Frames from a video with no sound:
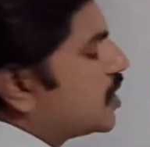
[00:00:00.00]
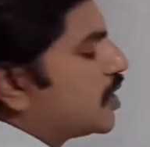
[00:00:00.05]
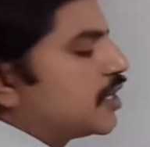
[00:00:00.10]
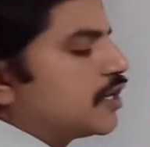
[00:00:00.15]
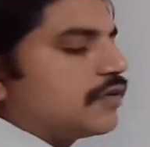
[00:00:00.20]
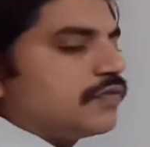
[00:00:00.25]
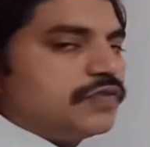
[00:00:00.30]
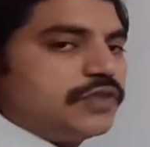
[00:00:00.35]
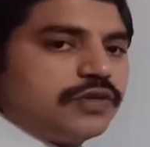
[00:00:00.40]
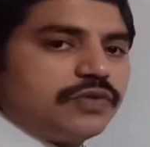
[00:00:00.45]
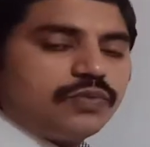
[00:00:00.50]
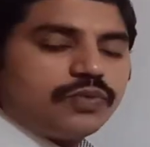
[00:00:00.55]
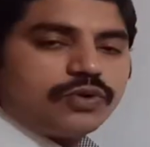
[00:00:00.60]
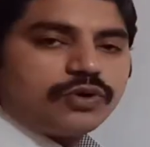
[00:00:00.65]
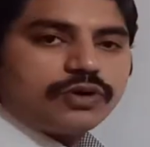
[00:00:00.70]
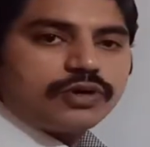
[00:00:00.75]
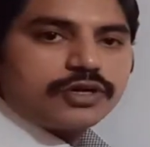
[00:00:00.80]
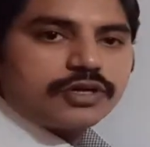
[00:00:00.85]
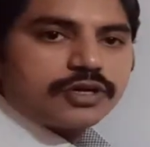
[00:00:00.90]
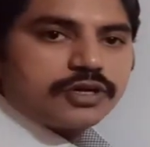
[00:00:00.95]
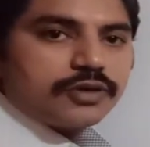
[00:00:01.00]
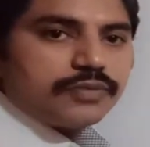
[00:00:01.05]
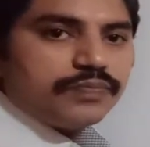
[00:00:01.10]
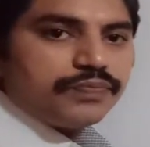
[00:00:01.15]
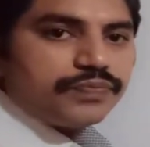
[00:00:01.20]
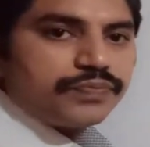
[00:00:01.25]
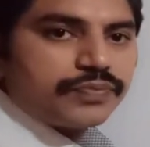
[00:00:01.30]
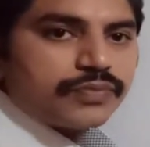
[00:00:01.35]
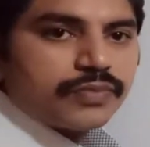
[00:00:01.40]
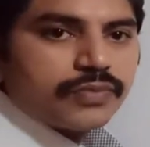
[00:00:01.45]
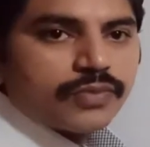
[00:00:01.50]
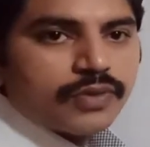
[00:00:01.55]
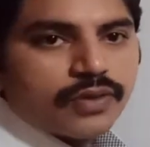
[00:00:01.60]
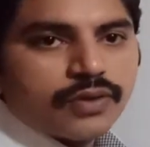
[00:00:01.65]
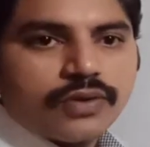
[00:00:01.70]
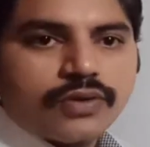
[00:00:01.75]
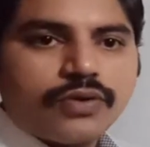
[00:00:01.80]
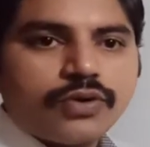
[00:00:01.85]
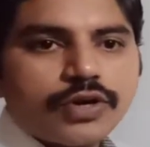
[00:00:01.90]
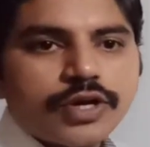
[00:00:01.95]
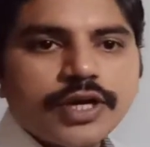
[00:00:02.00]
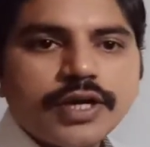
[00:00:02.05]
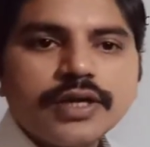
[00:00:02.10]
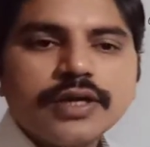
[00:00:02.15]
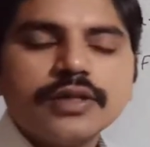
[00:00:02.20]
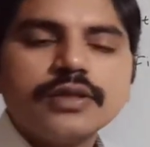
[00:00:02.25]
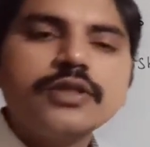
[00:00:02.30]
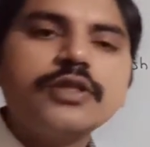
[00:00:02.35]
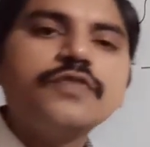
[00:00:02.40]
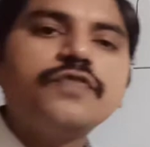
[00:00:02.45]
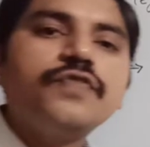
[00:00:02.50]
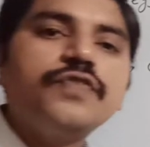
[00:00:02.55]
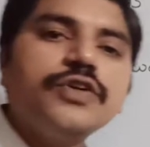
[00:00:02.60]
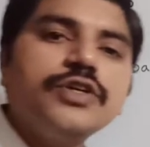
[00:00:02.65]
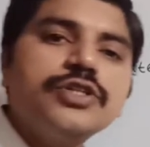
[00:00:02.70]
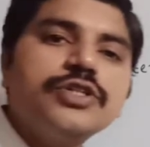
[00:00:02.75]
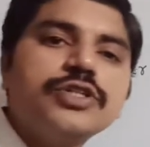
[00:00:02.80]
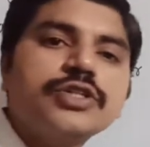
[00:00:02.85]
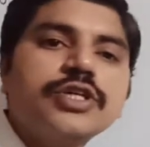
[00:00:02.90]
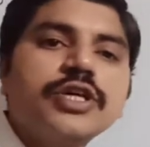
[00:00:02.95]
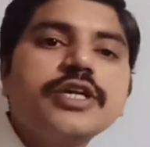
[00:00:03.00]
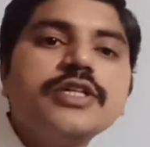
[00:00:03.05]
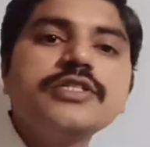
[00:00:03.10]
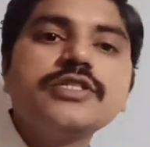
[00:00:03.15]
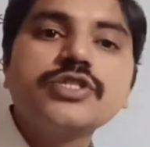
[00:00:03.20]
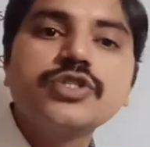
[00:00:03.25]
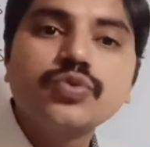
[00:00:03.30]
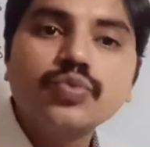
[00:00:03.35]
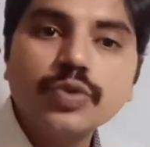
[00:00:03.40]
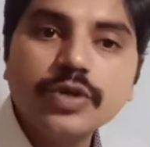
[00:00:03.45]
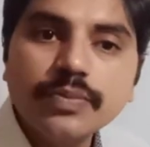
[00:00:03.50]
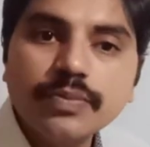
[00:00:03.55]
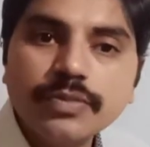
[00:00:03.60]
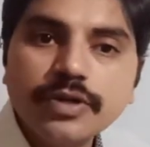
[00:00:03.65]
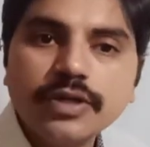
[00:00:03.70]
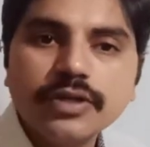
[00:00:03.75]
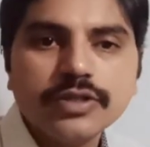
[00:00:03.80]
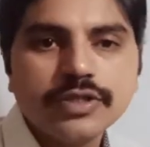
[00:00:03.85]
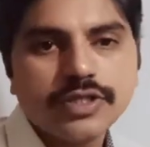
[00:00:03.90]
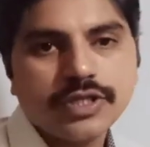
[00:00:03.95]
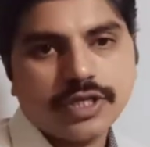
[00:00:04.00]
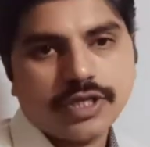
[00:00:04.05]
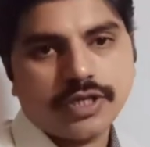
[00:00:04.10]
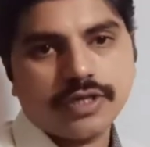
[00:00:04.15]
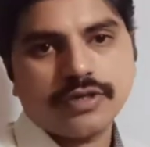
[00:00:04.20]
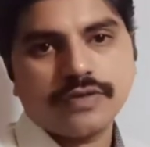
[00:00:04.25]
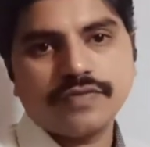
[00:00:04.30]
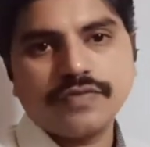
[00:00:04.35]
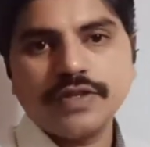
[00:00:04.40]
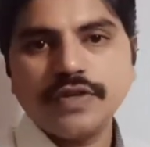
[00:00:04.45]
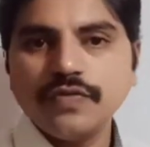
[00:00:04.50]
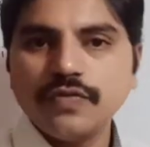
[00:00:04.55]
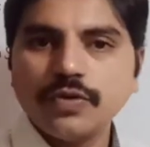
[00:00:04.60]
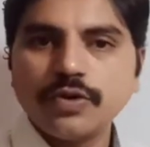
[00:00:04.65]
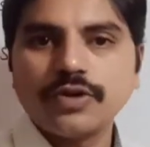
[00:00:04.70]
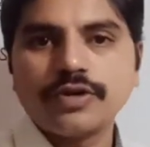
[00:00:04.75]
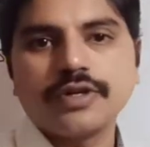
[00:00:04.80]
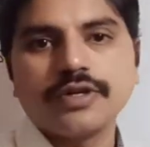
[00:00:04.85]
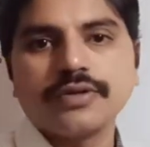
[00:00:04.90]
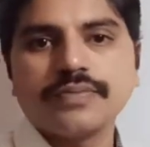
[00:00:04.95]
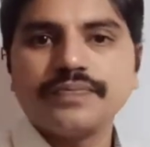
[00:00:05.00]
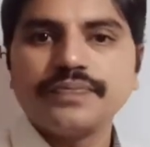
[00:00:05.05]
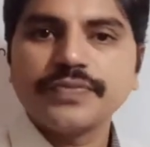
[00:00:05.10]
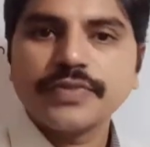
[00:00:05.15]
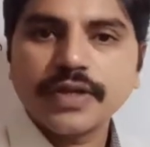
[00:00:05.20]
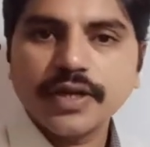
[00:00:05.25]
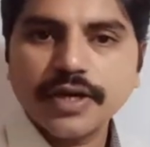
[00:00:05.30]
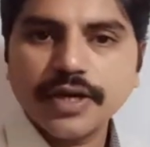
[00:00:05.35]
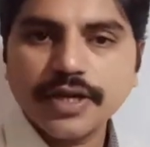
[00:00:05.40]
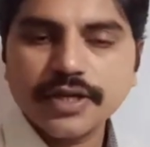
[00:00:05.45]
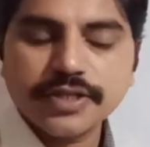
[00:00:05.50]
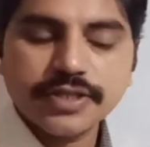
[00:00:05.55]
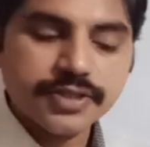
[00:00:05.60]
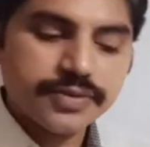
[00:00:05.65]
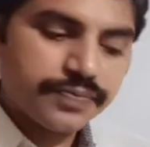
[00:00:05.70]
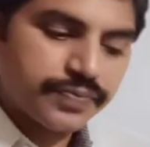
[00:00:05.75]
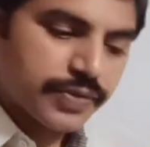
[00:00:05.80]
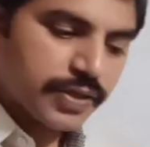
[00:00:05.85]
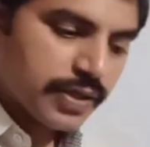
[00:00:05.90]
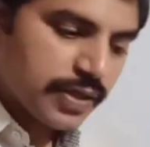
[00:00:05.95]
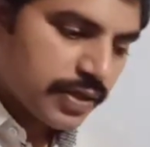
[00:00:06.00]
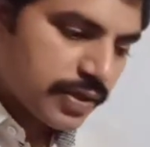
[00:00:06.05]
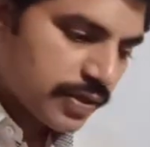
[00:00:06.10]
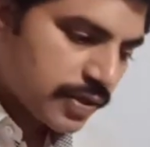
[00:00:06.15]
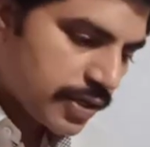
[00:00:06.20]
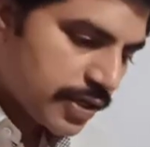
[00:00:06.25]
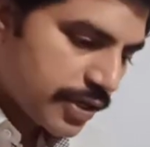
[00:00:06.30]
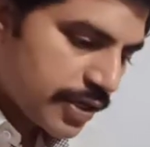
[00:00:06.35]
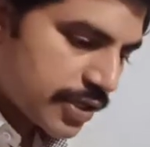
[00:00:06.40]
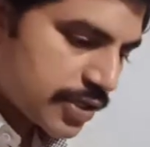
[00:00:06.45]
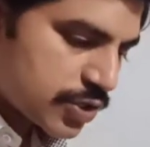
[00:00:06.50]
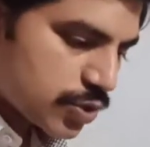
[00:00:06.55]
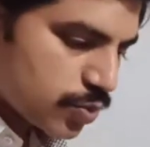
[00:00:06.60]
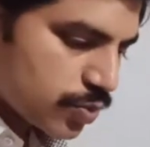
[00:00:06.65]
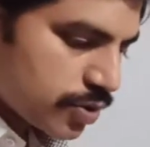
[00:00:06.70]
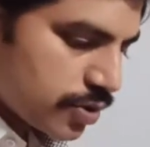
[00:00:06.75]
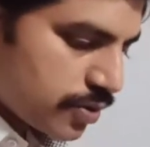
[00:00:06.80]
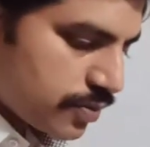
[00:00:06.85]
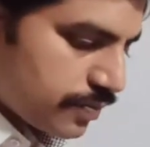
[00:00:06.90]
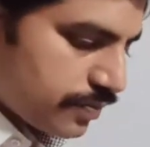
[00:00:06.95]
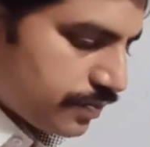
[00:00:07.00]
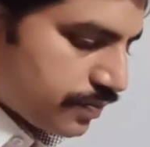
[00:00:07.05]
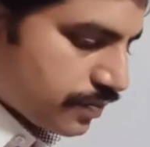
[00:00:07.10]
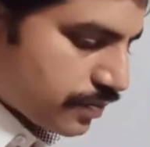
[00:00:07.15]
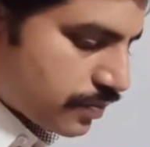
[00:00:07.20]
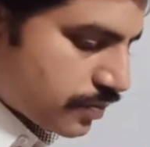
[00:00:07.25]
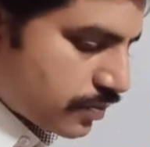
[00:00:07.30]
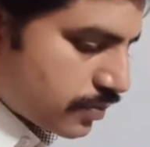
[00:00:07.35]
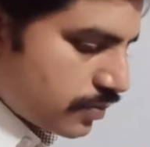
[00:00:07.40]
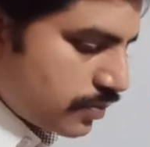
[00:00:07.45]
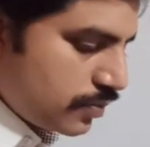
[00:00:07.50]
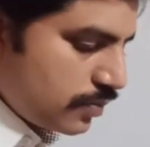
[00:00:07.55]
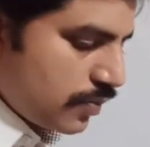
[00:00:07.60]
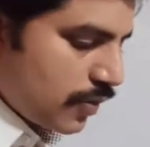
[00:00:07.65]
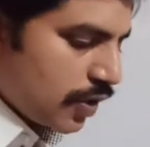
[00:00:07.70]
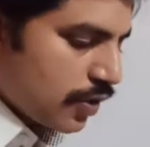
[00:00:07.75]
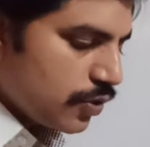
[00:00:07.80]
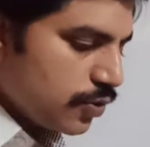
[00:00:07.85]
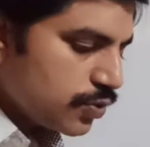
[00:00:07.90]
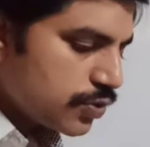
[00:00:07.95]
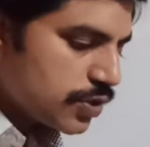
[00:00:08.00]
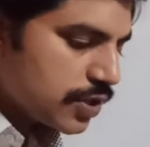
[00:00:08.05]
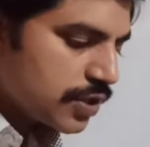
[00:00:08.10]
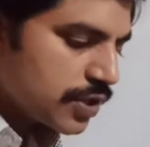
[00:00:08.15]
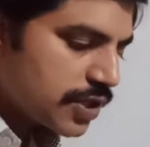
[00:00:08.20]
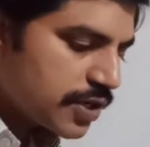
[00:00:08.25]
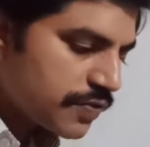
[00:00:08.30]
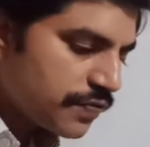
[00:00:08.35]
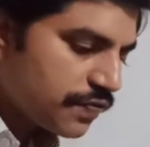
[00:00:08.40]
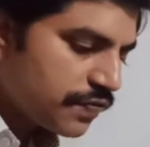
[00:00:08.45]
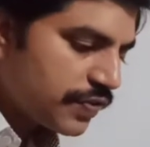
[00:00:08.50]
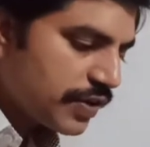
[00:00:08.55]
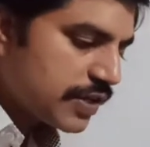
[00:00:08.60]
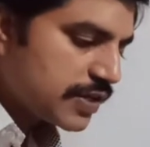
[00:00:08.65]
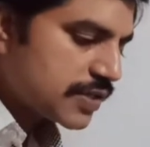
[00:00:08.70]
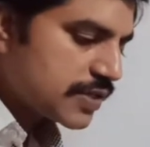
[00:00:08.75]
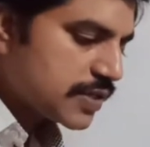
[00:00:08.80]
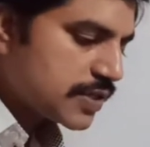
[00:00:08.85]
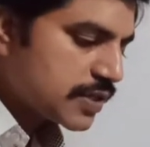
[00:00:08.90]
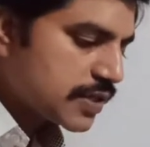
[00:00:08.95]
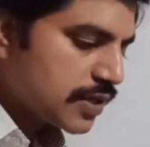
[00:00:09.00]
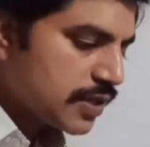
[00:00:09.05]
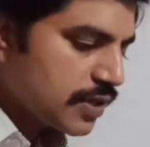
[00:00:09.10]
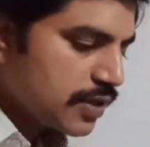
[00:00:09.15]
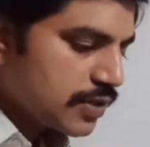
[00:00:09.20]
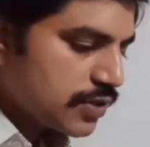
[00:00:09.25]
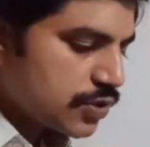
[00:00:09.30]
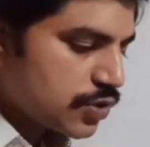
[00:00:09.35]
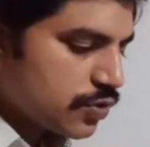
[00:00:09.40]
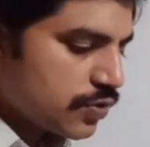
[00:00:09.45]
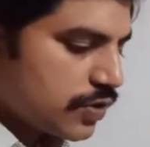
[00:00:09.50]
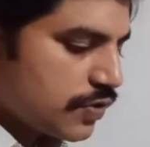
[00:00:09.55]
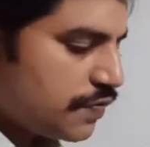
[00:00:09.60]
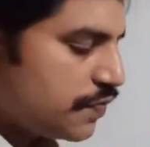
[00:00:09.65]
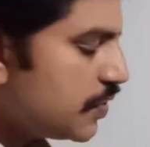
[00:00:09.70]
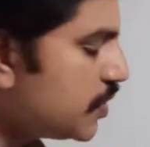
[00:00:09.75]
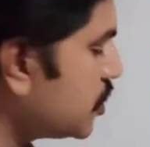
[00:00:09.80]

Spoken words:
of the water. Okay, the fish can swim inside of the water, correct? The next one, using their fins. So the fish